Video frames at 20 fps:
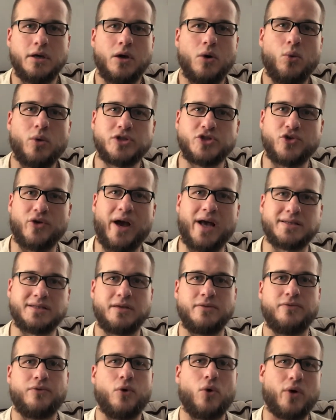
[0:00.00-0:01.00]
What you're
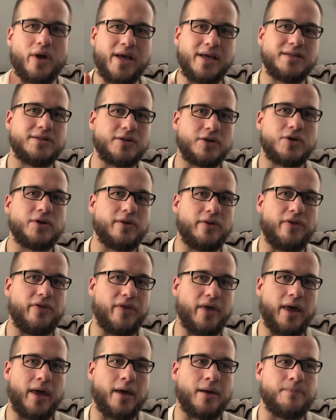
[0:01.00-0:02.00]
asking for is a good
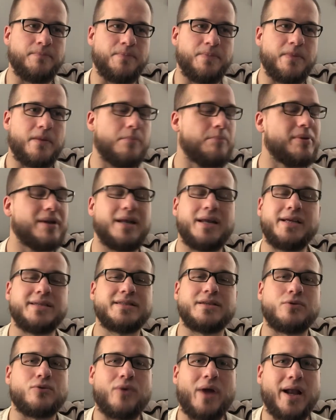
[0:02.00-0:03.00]
thing, but it
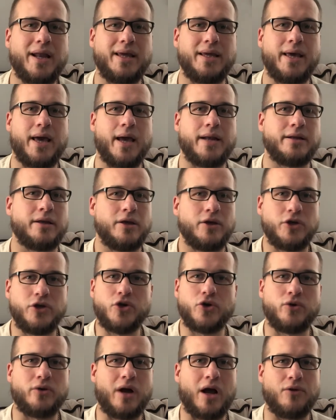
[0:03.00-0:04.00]
isn't ready yet.
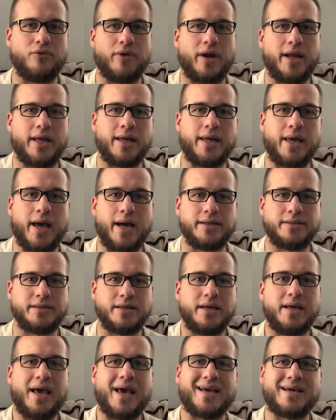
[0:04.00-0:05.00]
You're not ready yet.
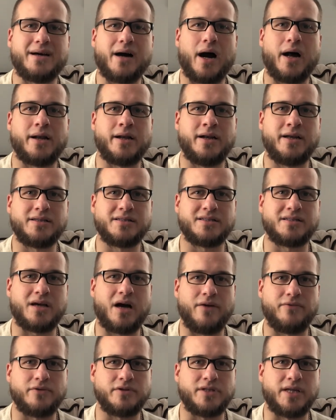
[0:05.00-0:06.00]
And God in his
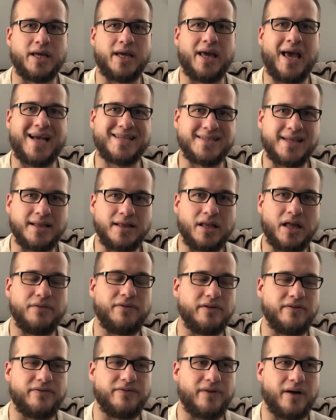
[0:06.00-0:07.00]
sovereignty as a
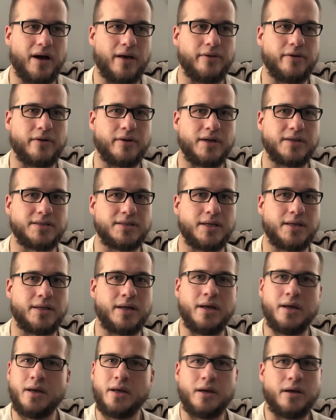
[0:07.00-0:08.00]
loving father has said,
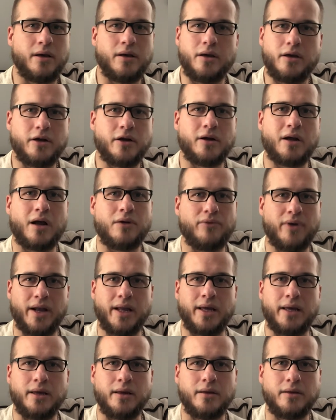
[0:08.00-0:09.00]
you're not
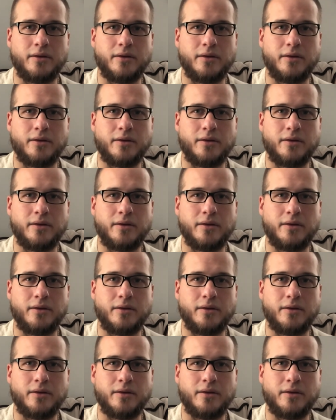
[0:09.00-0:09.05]
ready.